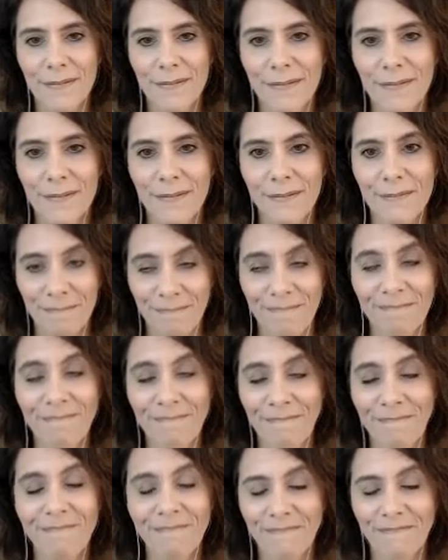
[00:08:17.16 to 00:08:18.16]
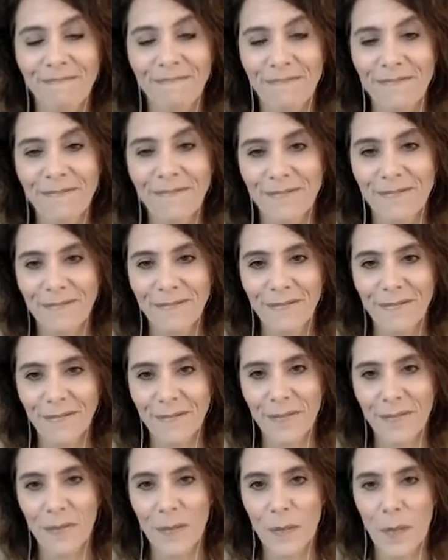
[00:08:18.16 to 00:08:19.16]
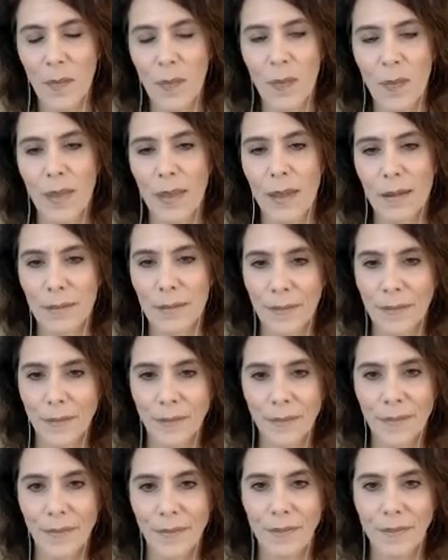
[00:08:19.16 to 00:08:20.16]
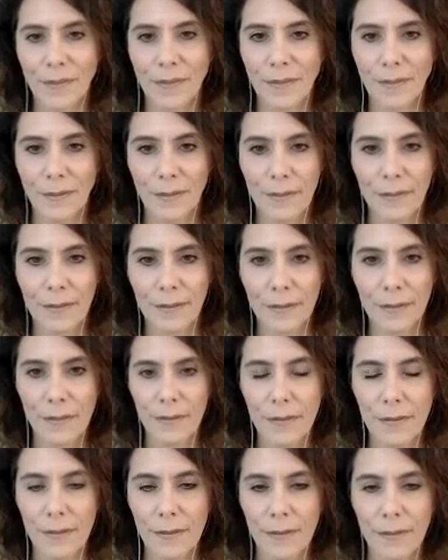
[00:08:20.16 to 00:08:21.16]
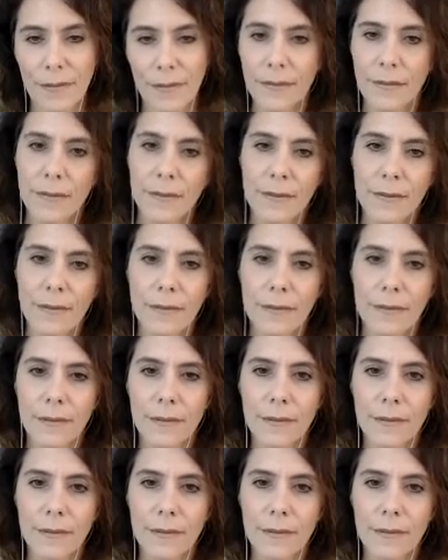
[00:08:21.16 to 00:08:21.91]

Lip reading: [no speech]